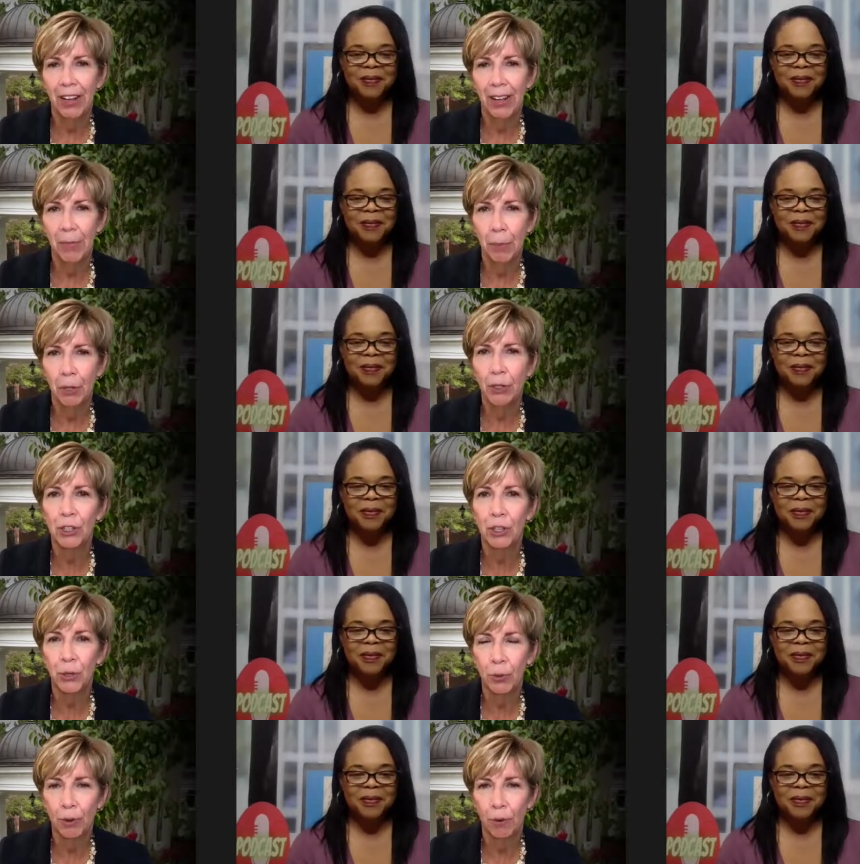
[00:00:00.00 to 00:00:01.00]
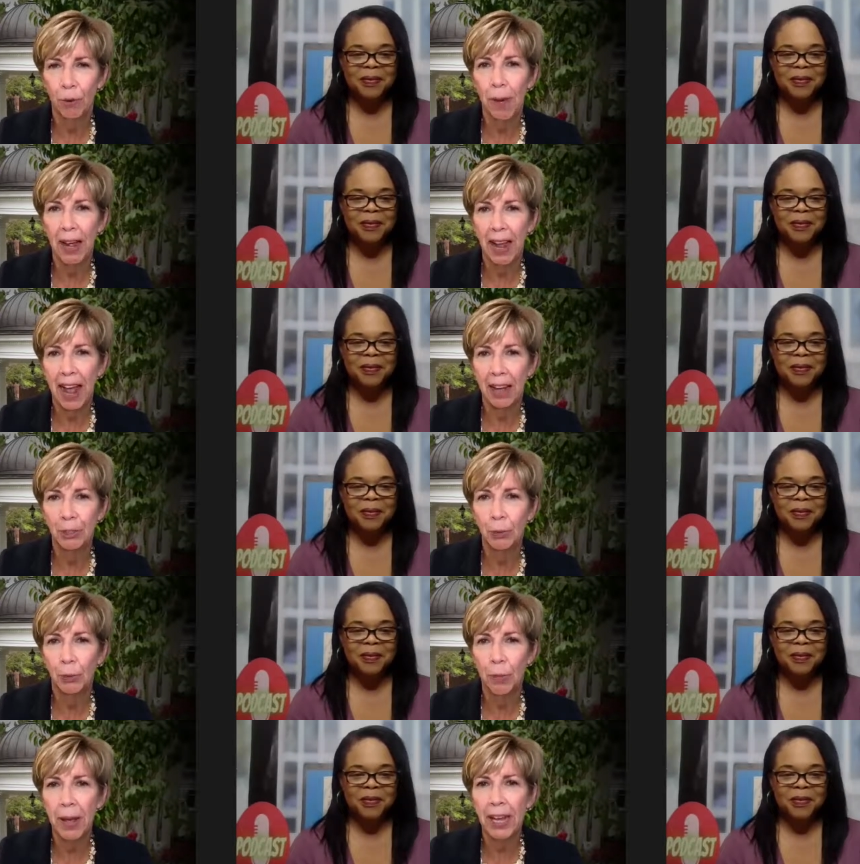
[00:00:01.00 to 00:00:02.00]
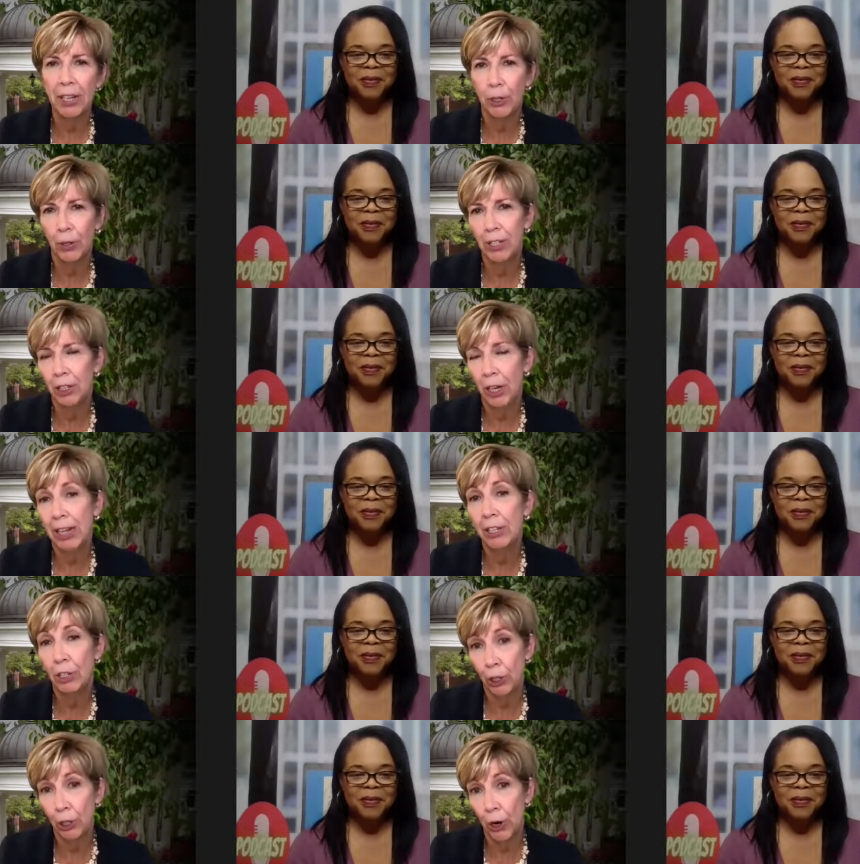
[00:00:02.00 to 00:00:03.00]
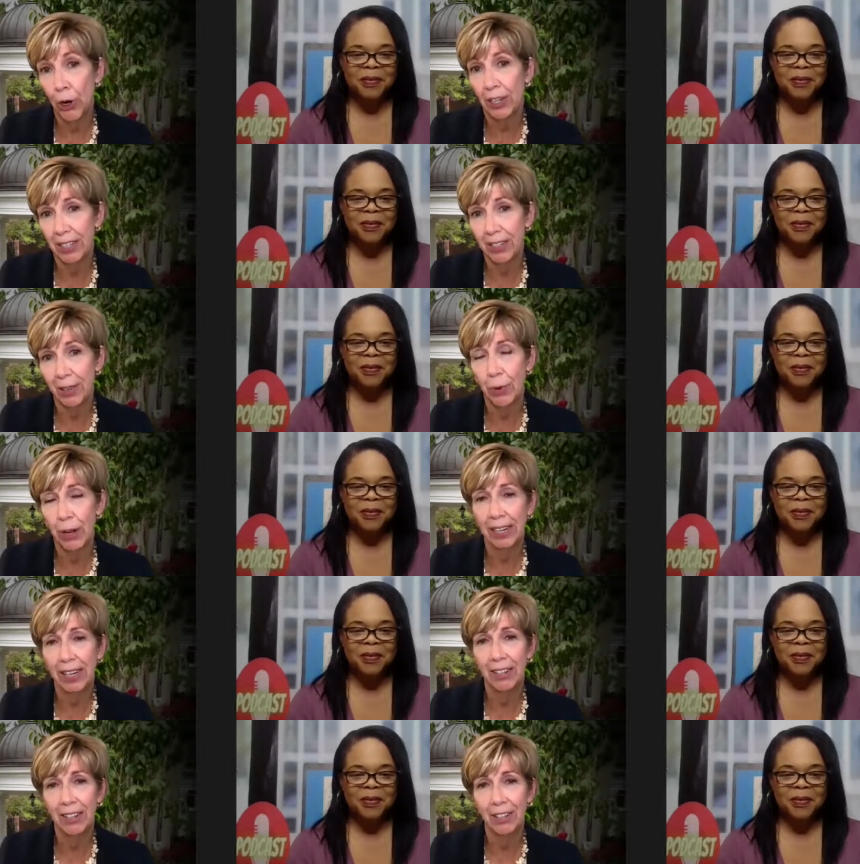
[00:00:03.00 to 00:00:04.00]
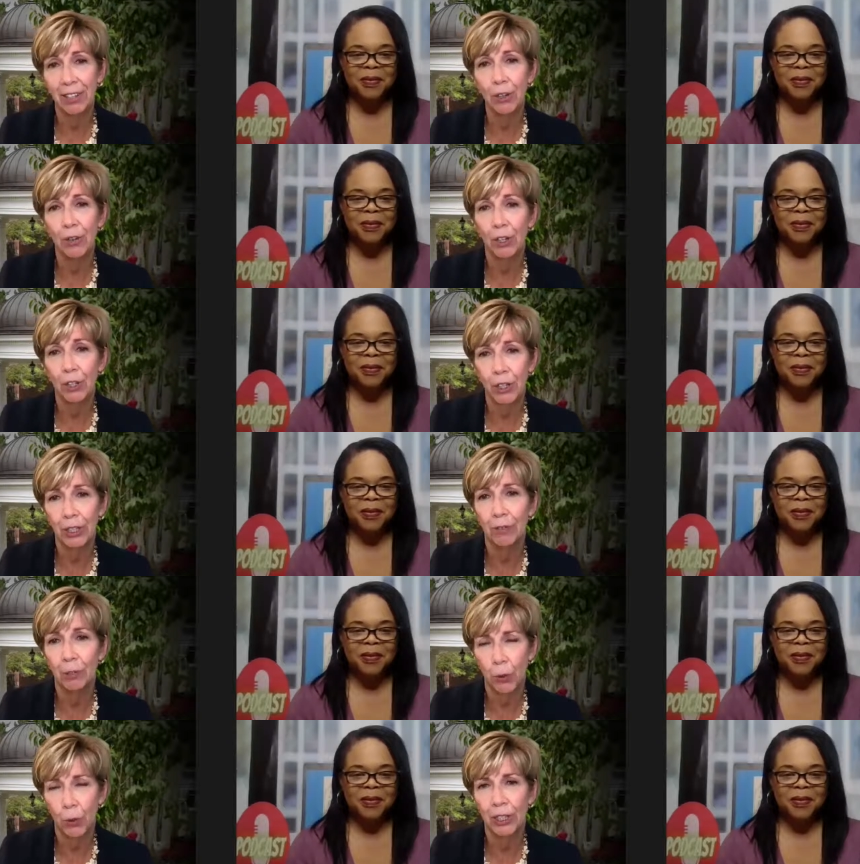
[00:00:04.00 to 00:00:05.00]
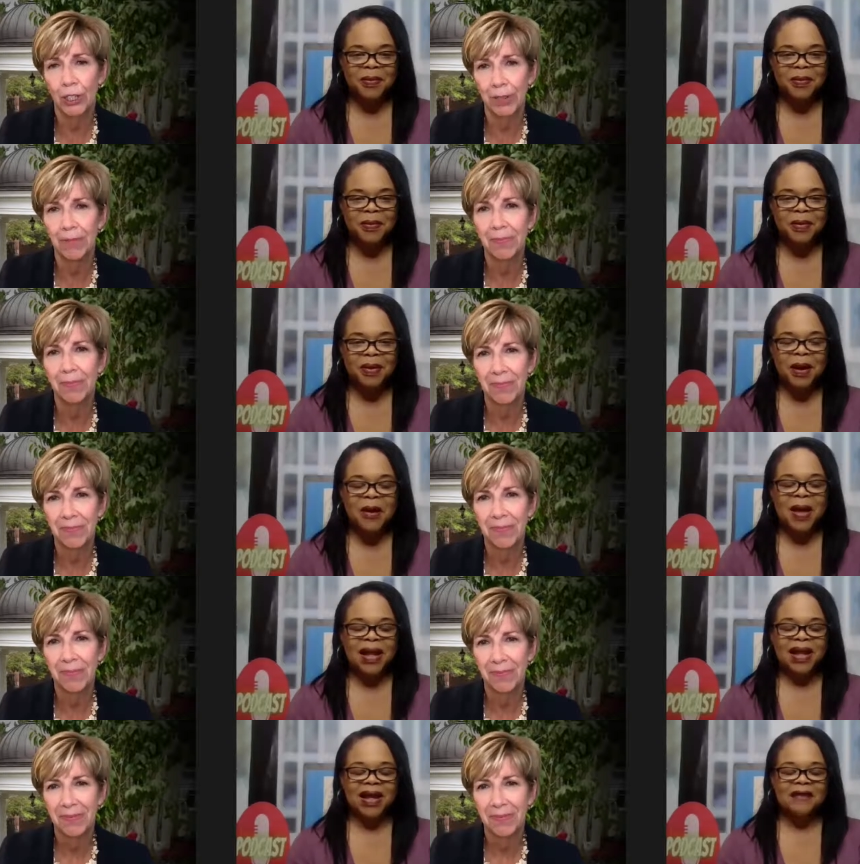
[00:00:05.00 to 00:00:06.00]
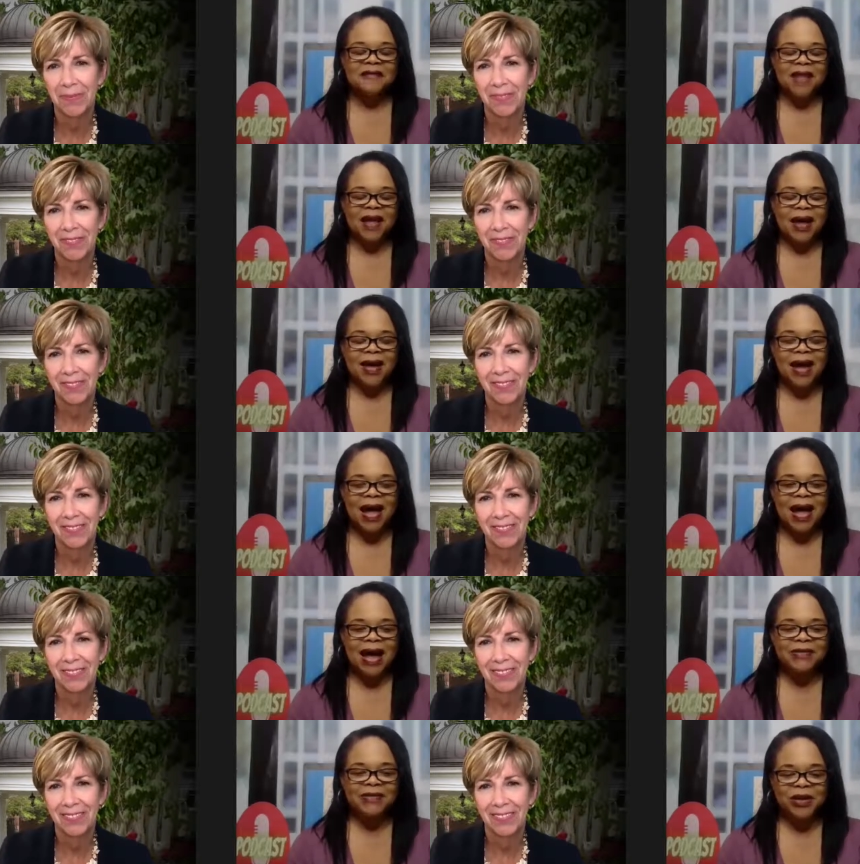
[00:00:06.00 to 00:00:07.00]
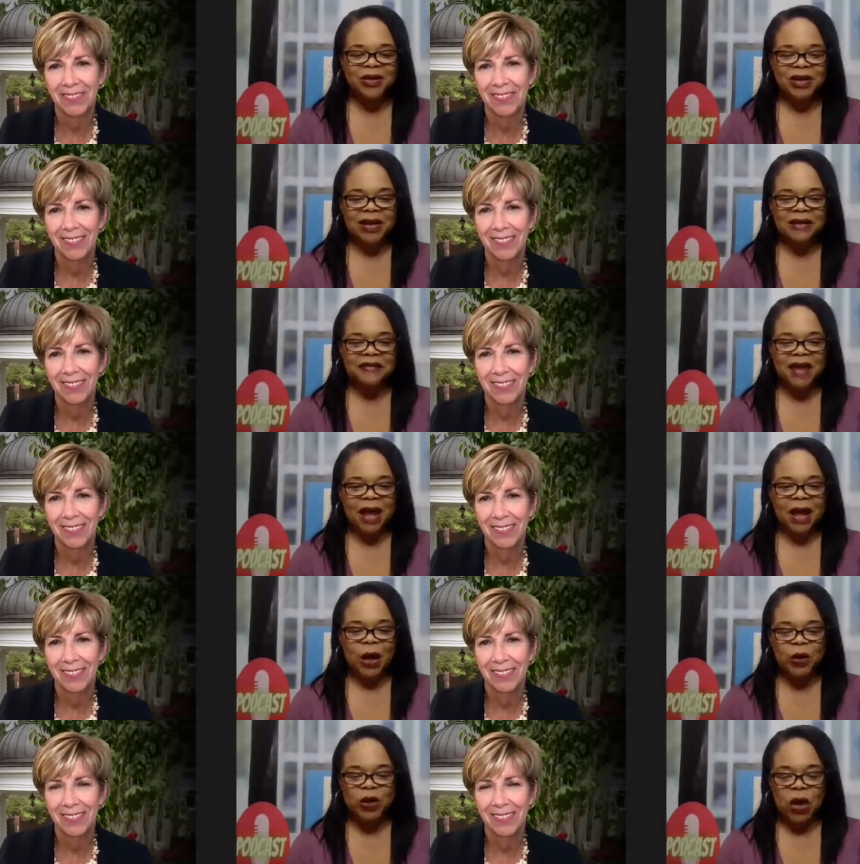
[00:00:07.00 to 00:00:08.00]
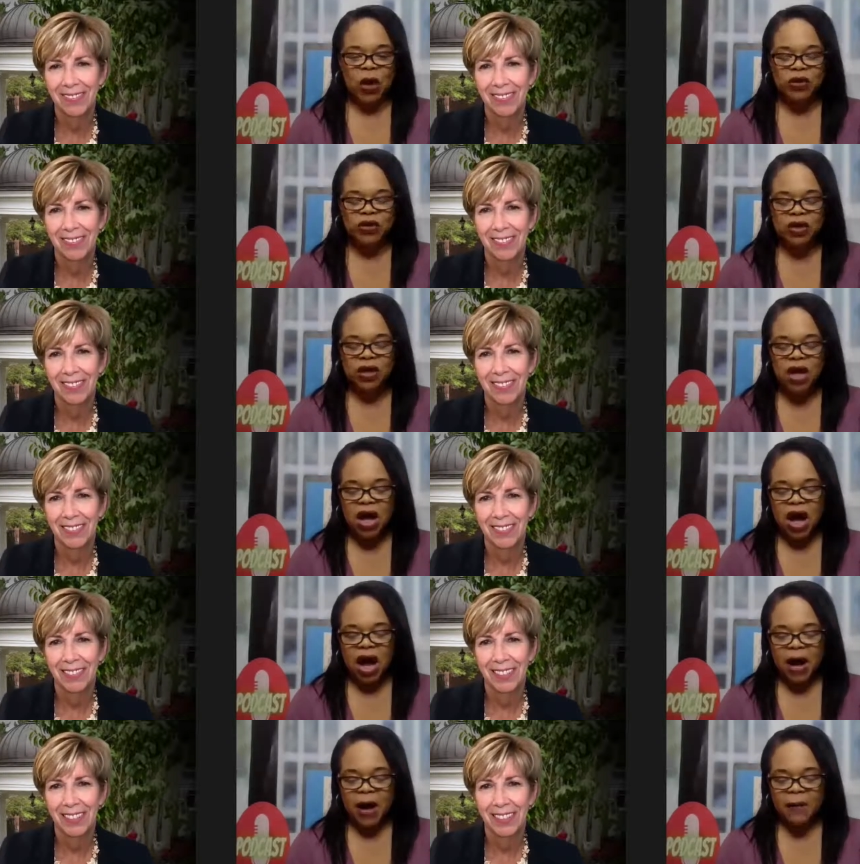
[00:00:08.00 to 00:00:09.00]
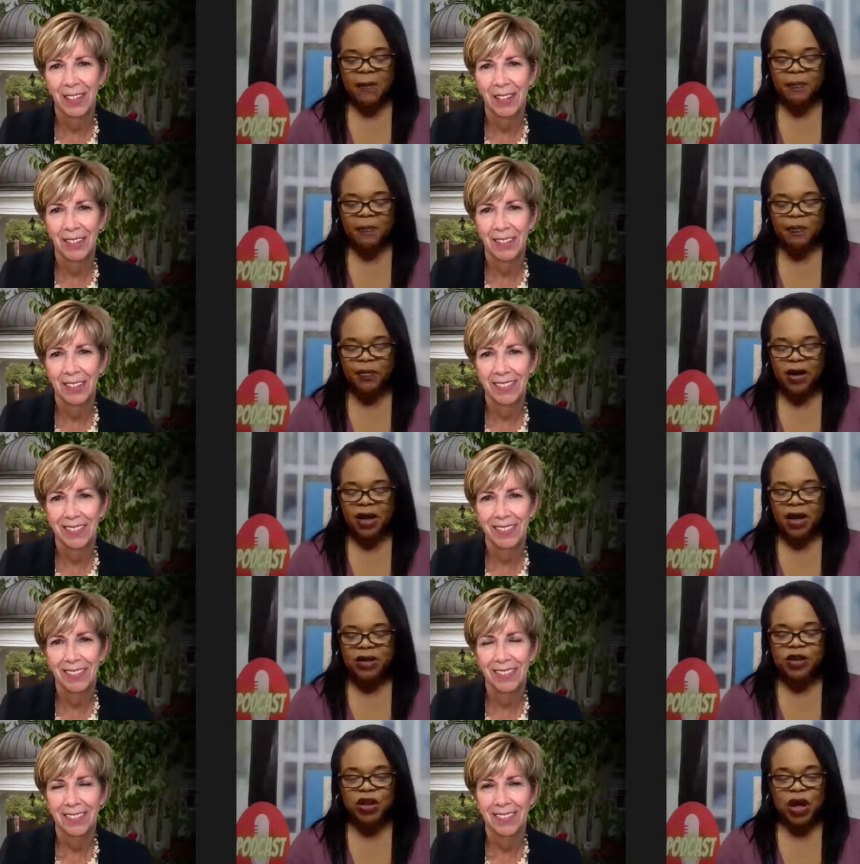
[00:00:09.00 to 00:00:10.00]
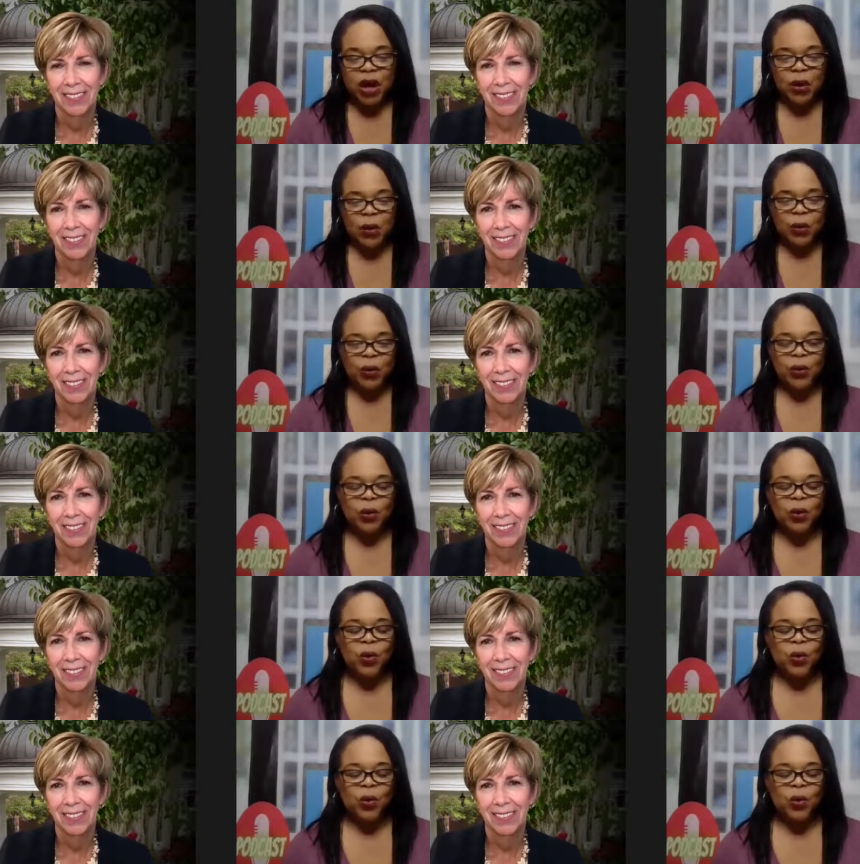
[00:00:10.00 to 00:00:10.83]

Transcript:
Speaker 1: uh, pursuit for my actual major and changed to journalism when I got to the University of Georgia.
Speaker 2: Oh, I love that. I absolutely love that. Go dogs. Um, so